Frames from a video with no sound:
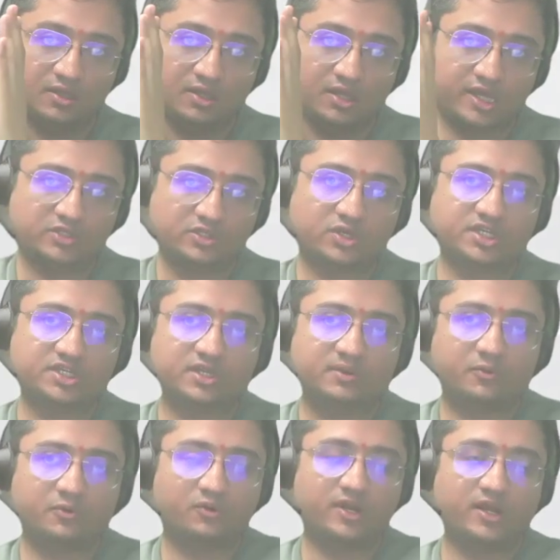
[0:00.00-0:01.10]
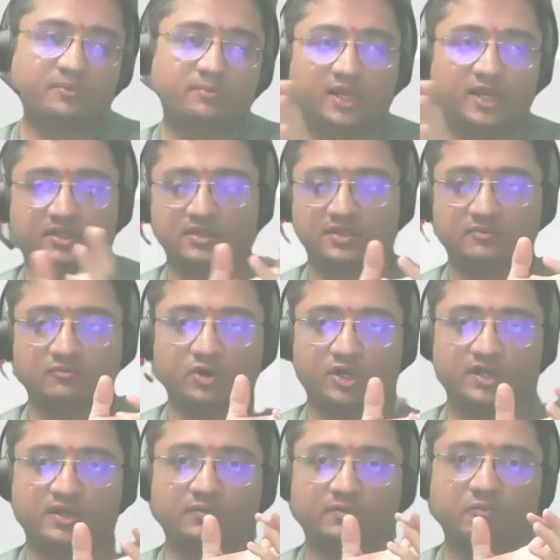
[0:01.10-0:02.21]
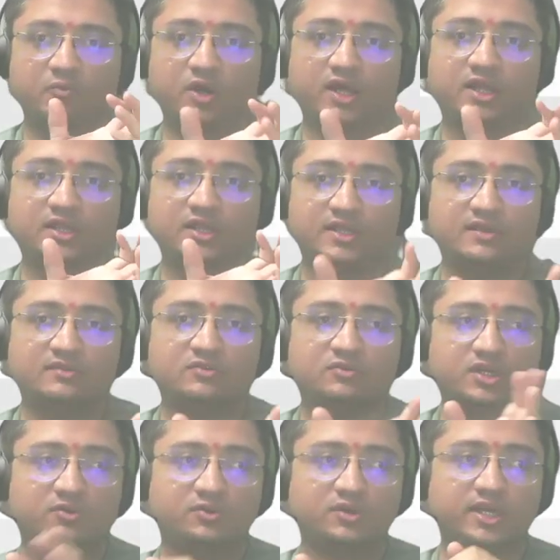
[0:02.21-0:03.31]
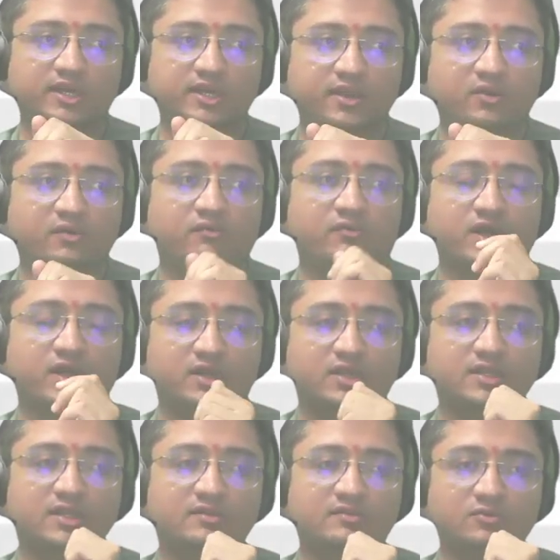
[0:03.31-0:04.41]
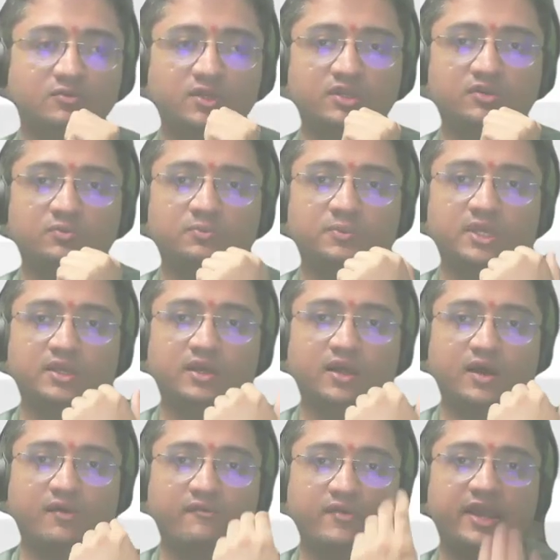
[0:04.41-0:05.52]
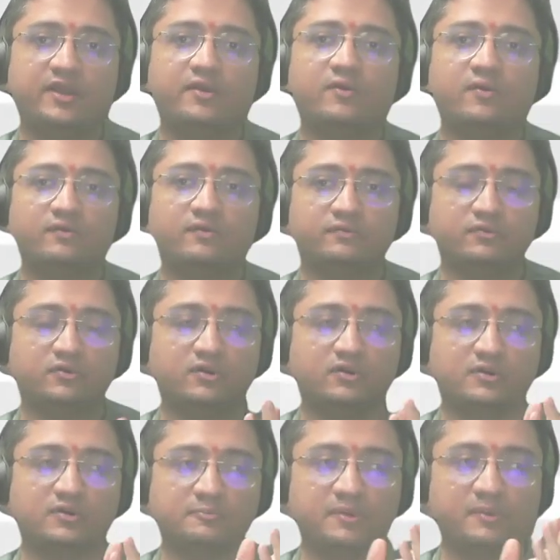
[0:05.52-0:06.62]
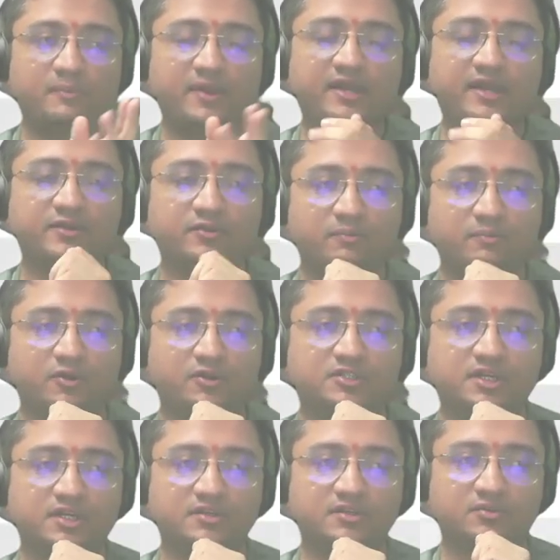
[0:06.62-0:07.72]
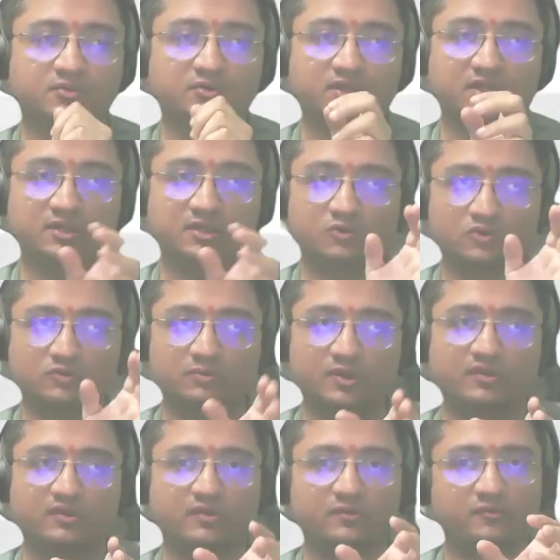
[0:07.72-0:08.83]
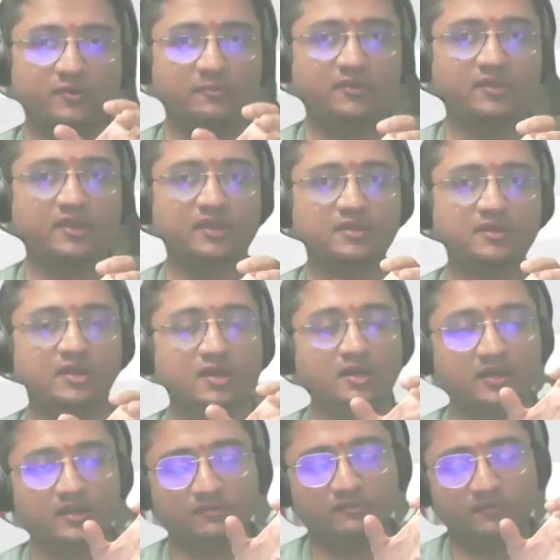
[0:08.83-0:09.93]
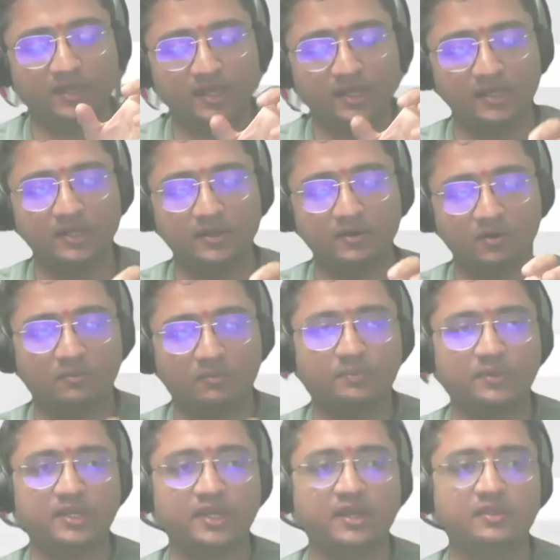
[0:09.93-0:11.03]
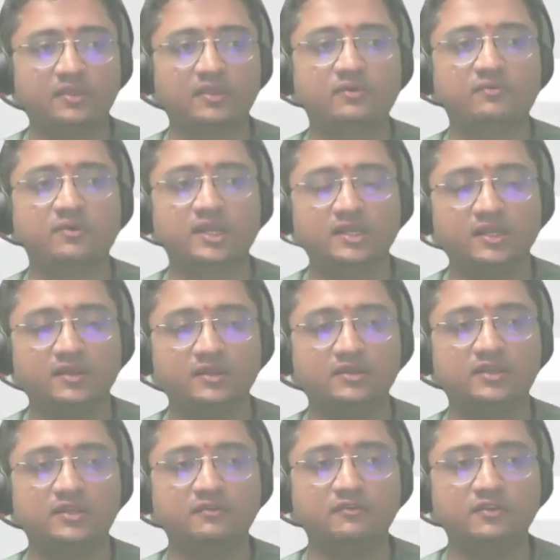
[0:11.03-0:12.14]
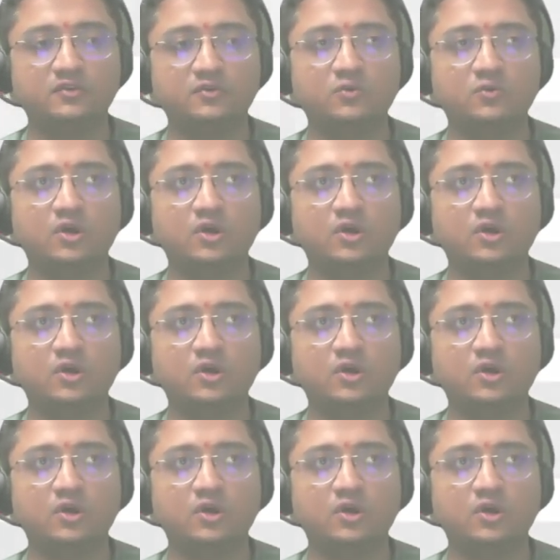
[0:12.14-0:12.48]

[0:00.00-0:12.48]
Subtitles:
education program, like the what are the things you need to take care of, what are the things you need to be aware of for preparing your project. So the Toastmaster website is very comprehensive, and it gives you